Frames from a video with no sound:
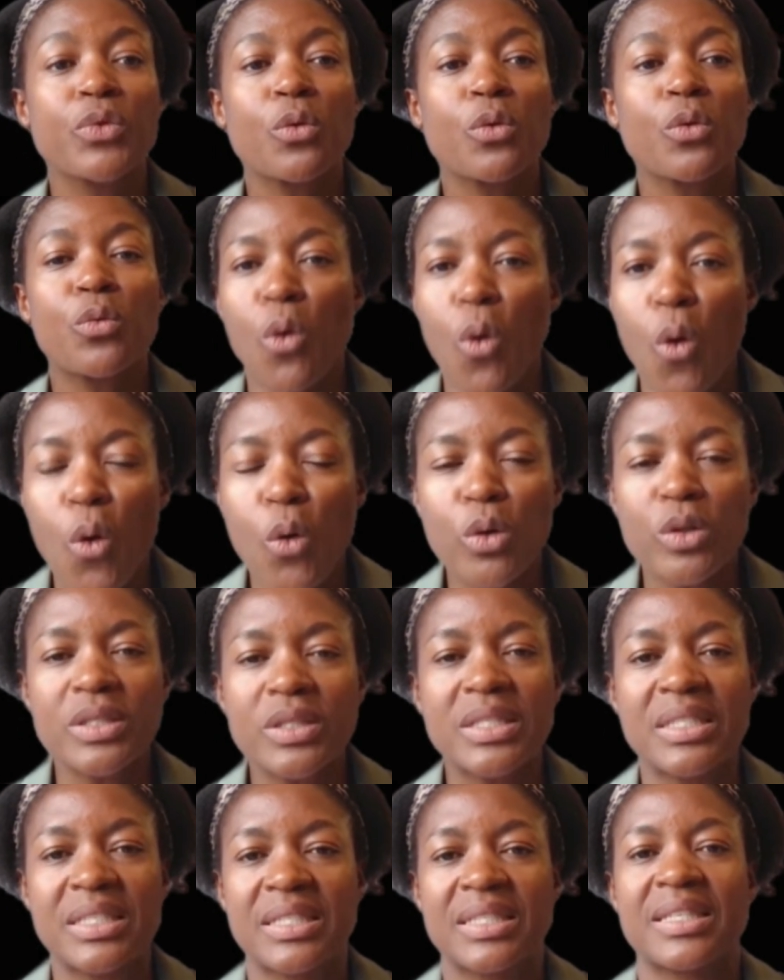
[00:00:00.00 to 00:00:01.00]
we all
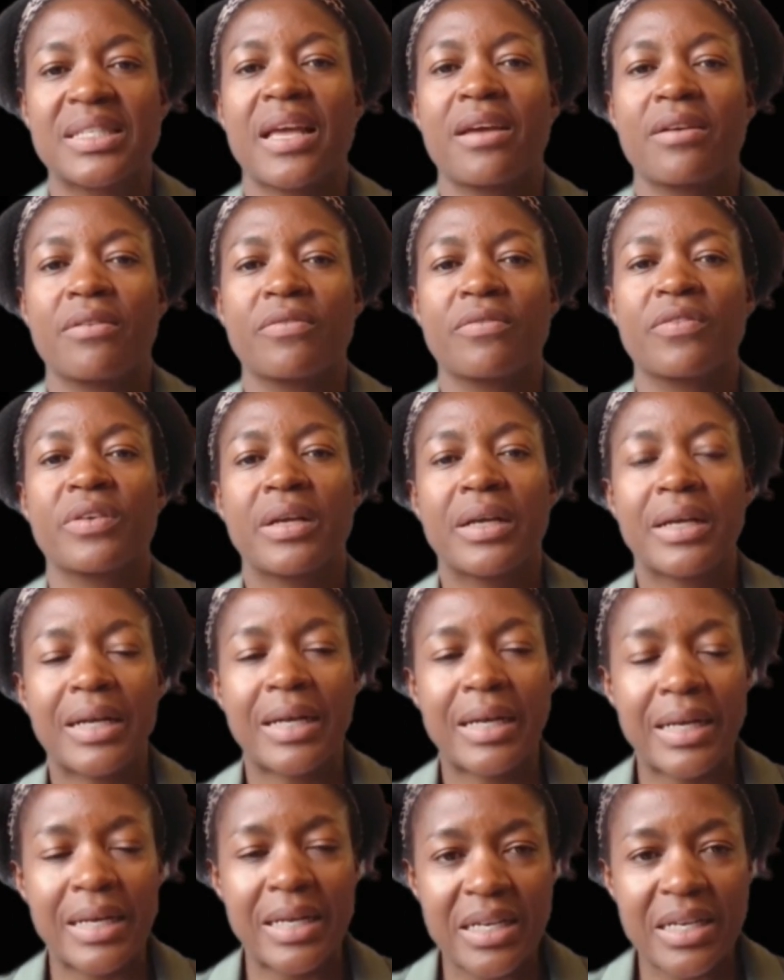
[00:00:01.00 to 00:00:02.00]
deserve
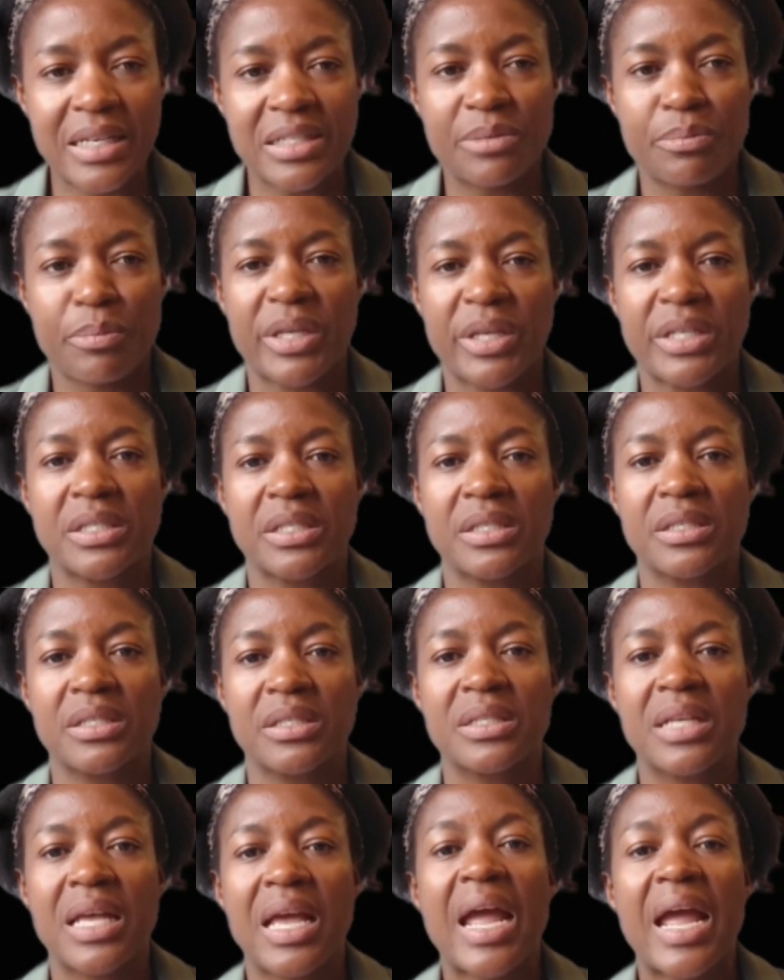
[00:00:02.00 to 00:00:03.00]
cleaner
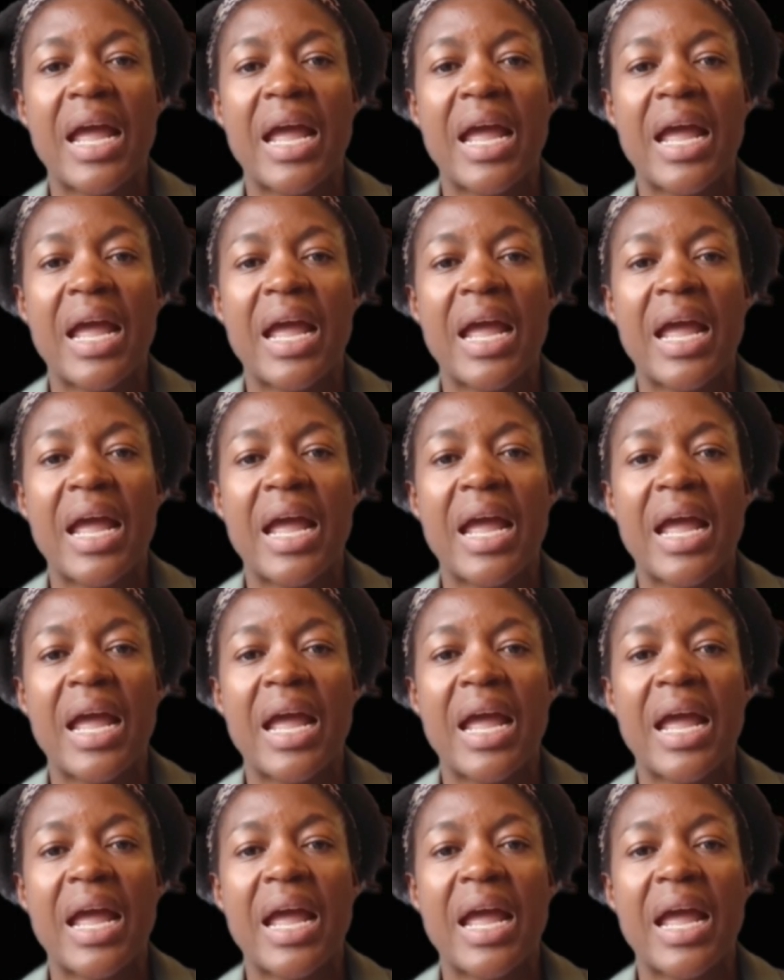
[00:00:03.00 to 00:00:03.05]
spaces,